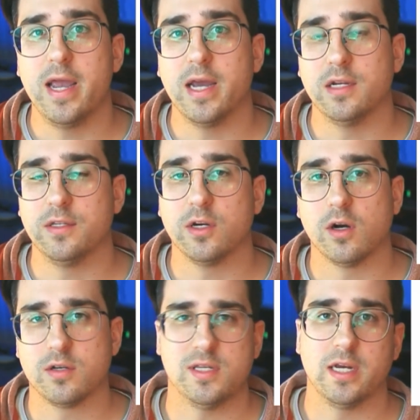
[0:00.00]
and there
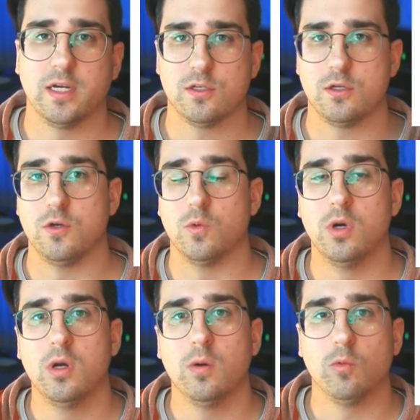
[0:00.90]
are settings to
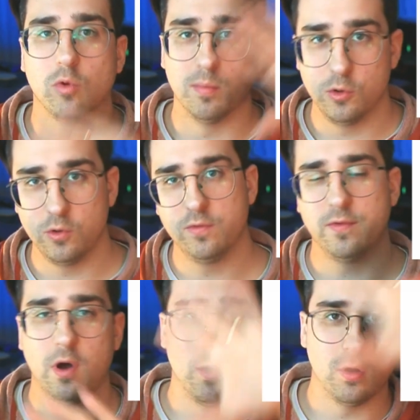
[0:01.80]

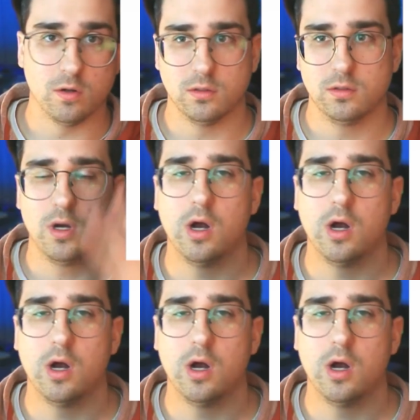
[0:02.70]
remove all